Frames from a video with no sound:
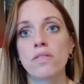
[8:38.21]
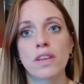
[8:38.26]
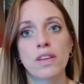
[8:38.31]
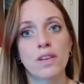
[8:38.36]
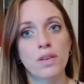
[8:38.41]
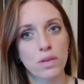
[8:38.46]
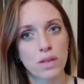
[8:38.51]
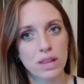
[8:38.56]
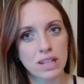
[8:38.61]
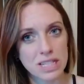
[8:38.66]

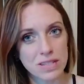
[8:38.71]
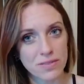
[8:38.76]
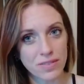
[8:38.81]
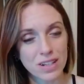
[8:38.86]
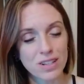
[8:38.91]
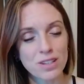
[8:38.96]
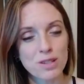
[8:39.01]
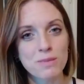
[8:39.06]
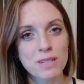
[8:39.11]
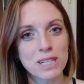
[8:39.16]
you know, this
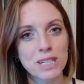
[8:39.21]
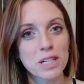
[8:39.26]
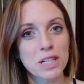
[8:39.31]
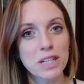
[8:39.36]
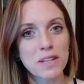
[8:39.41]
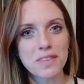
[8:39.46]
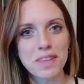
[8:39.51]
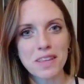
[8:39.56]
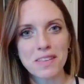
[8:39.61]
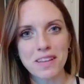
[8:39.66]
victim
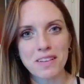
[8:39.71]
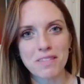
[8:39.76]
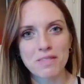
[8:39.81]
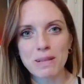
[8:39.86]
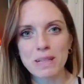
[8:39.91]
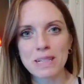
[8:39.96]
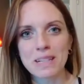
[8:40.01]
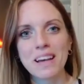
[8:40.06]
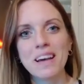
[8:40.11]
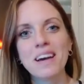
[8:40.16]
narrative that they've
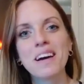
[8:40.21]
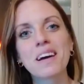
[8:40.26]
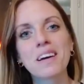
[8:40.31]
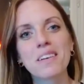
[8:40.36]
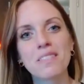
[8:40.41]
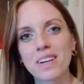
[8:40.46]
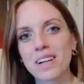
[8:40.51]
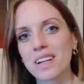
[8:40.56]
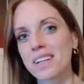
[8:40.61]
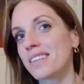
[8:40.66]
been
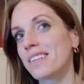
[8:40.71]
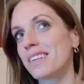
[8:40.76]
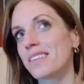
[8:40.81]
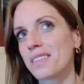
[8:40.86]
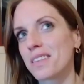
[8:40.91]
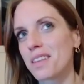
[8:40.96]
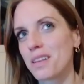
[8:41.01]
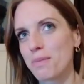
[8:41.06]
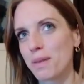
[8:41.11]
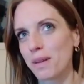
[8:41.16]
very
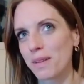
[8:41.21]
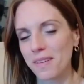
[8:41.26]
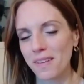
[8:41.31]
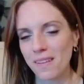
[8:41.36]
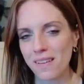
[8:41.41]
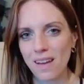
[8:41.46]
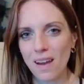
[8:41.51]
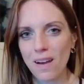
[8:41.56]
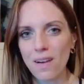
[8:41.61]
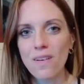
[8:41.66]
clearly
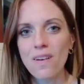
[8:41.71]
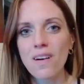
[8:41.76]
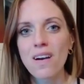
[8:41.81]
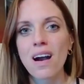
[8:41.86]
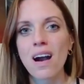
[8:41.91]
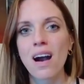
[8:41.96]
building now.